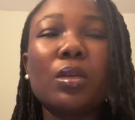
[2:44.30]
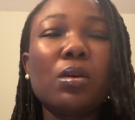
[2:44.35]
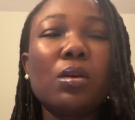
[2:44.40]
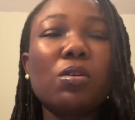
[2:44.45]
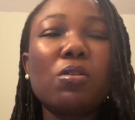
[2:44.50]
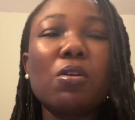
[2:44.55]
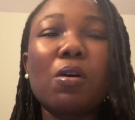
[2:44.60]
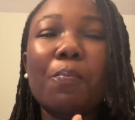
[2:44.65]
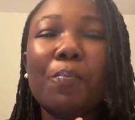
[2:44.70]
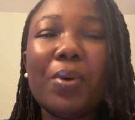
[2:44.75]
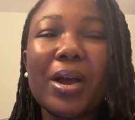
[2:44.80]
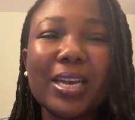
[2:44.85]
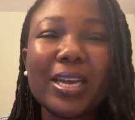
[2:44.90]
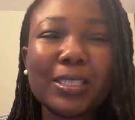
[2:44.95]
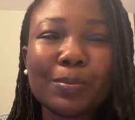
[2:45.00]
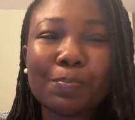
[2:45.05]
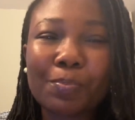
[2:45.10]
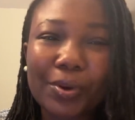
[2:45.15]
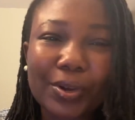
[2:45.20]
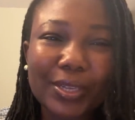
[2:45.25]
your
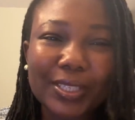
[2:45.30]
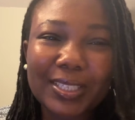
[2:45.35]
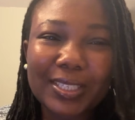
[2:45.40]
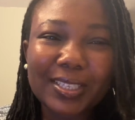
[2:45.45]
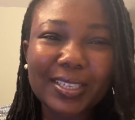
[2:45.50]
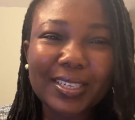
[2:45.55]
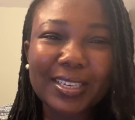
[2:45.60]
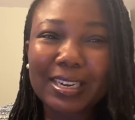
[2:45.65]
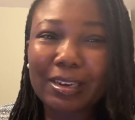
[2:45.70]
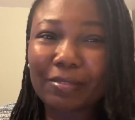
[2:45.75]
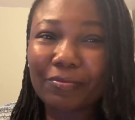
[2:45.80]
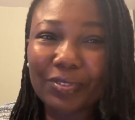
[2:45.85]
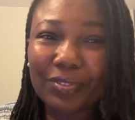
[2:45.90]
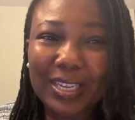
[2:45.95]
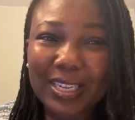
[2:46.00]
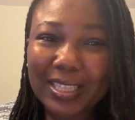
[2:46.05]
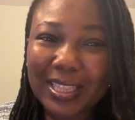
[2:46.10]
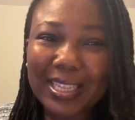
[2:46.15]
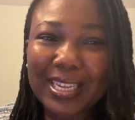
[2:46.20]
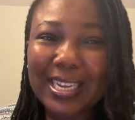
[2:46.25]
passport.
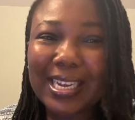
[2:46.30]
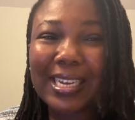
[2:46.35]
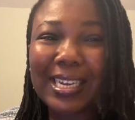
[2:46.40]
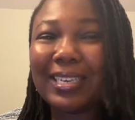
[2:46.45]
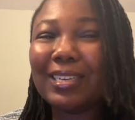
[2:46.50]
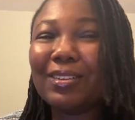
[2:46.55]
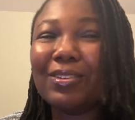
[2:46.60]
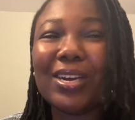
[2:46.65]
Definitely,